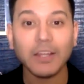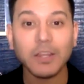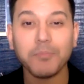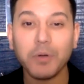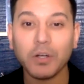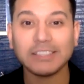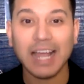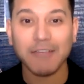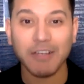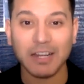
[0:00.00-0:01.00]
The books
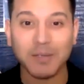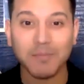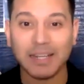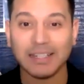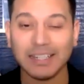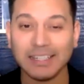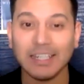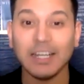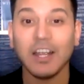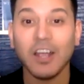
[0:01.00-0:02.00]
that I recommended
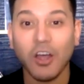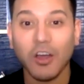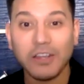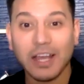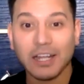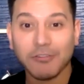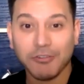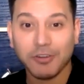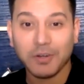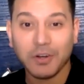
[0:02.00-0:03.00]
on that
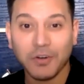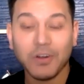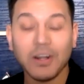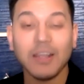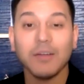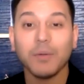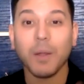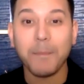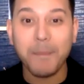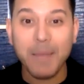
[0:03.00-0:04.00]
group call
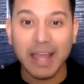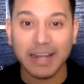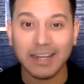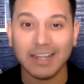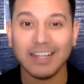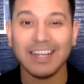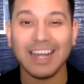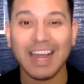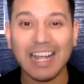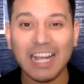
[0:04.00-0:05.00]
were Men.
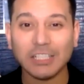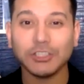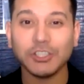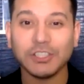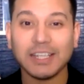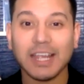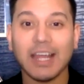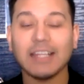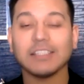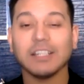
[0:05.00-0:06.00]
I asked you to
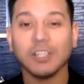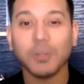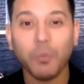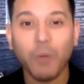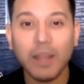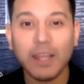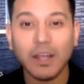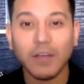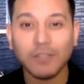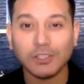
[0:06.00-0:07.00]
get The
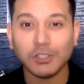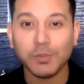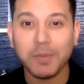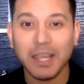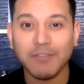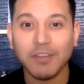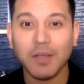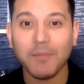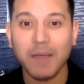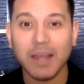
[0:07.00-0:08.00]
Way of the
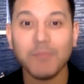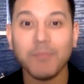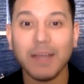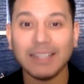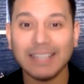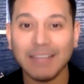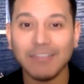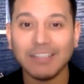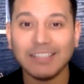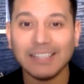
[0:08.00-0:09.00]
Superior Man by
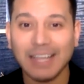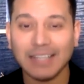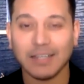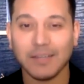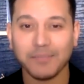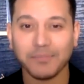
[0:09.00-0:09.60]
David Dieda.